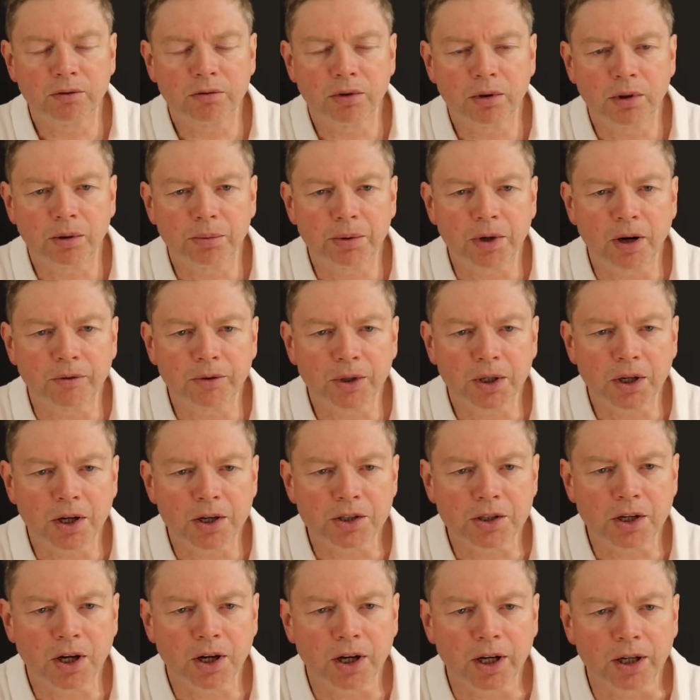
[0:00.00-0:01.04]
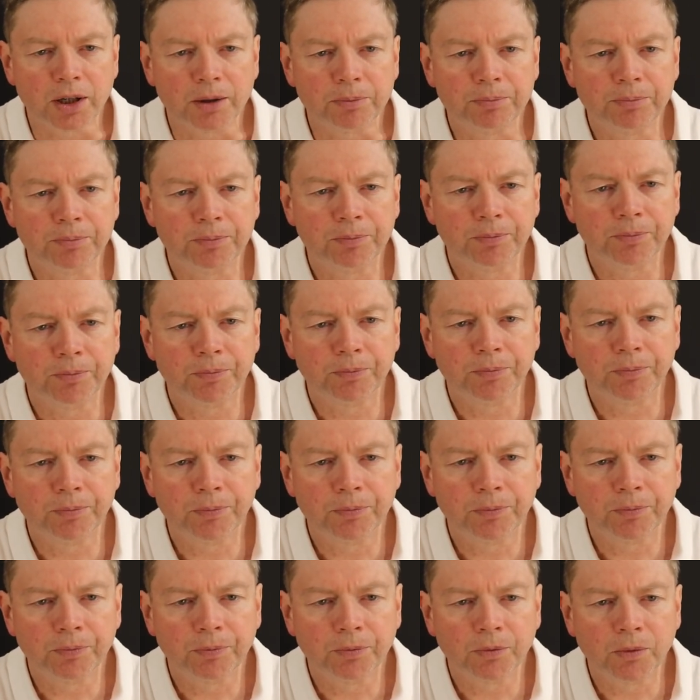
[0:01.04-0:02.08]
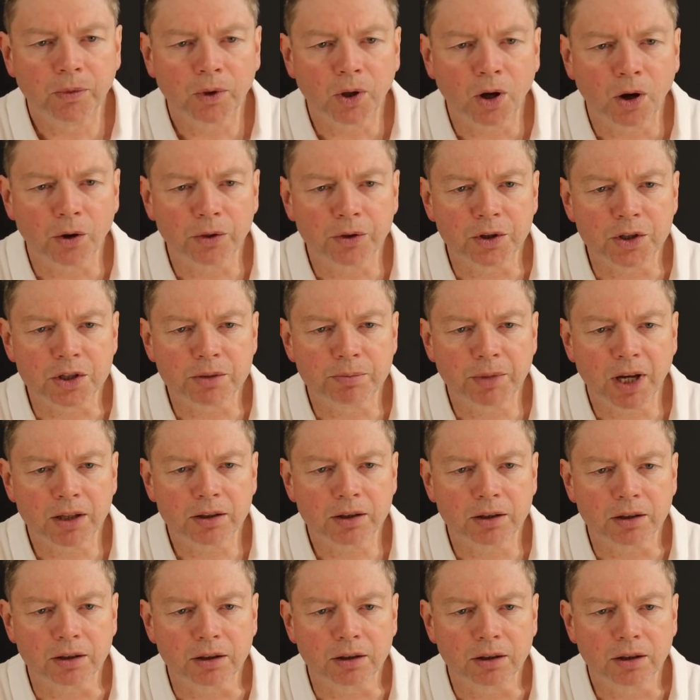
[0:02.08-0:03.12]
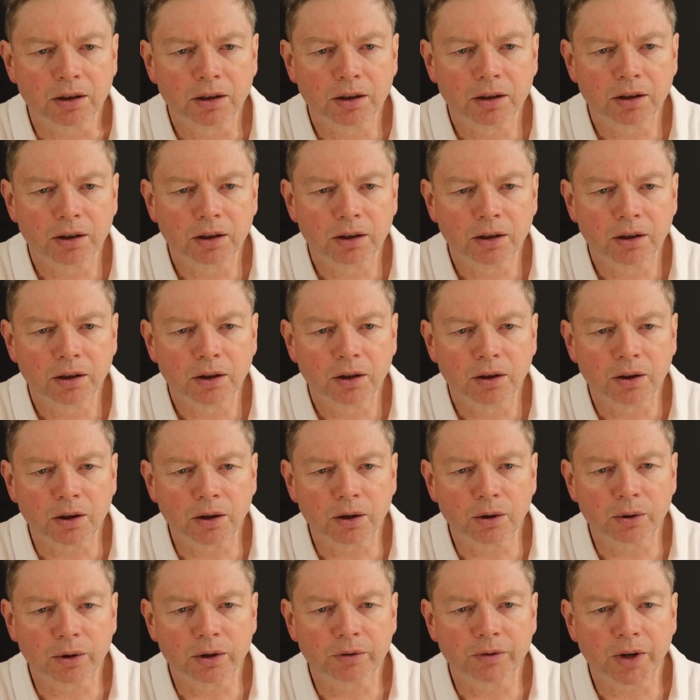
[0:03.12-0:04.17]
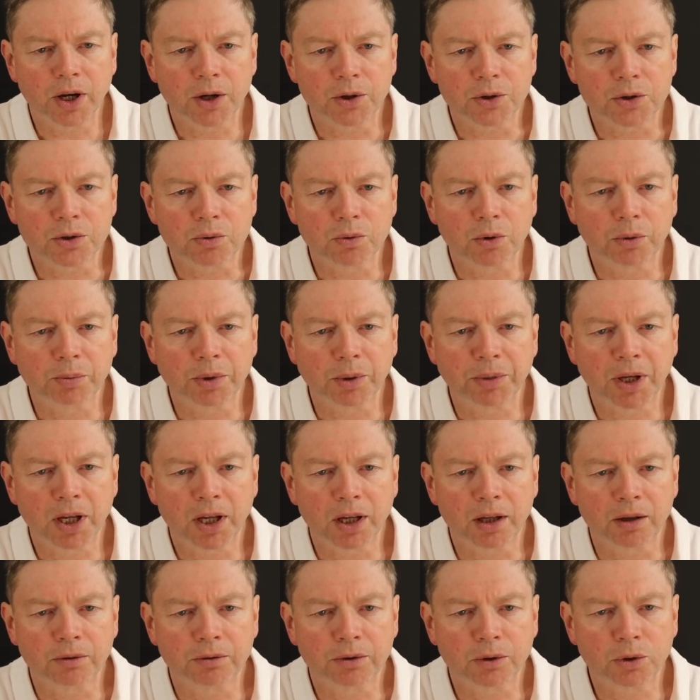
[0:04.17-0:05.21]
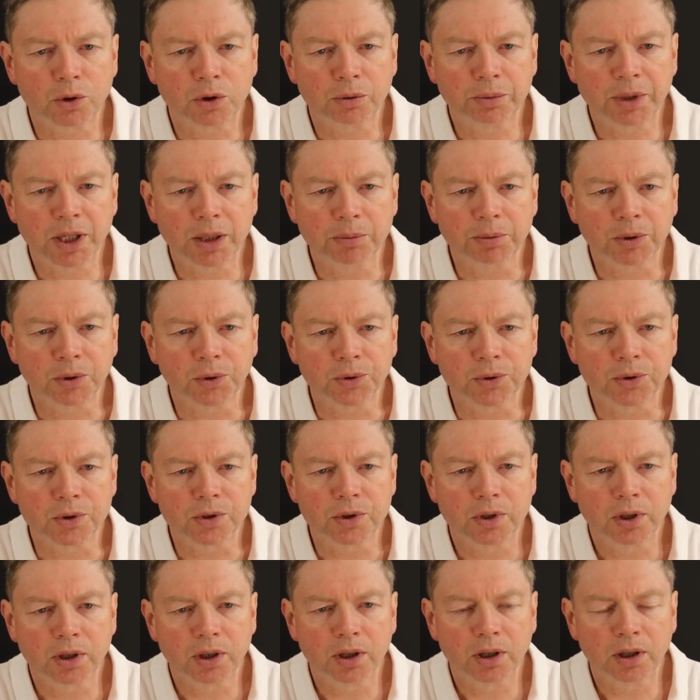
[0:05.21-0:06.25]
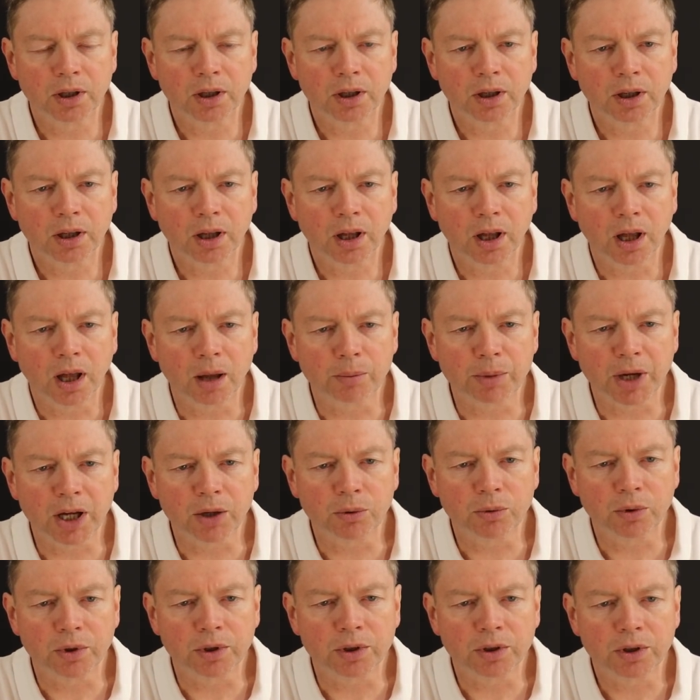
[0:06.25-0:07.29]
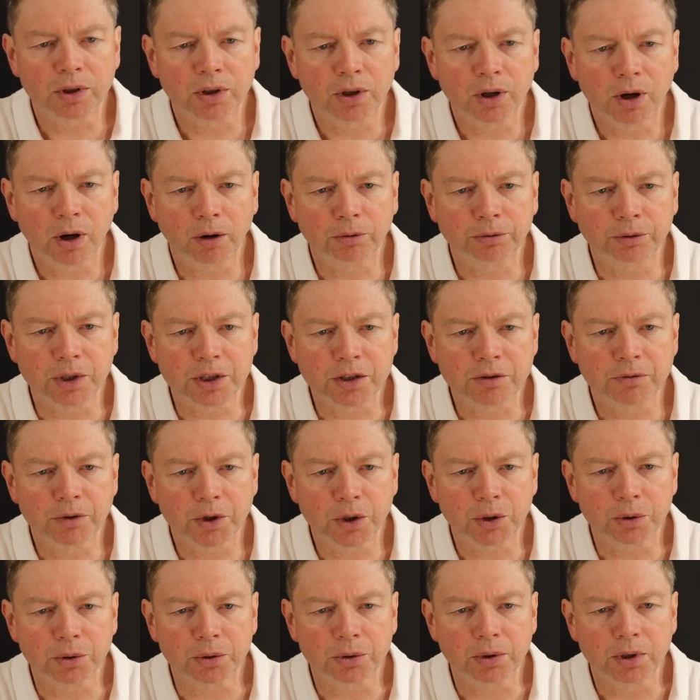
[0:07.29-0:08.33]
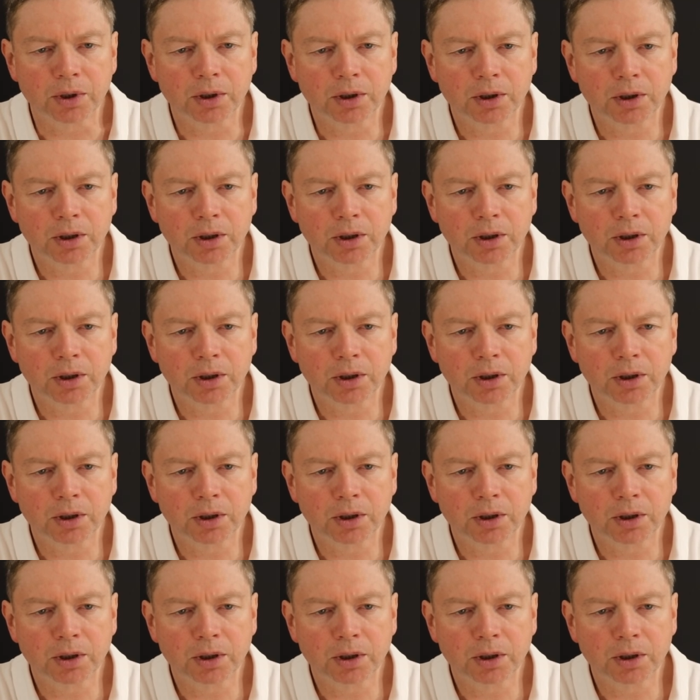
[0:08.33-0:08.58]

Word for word: from the prophet Isaiah. On this mountain, the Lord of hosts will prepare for all peoples a banquet of rich food.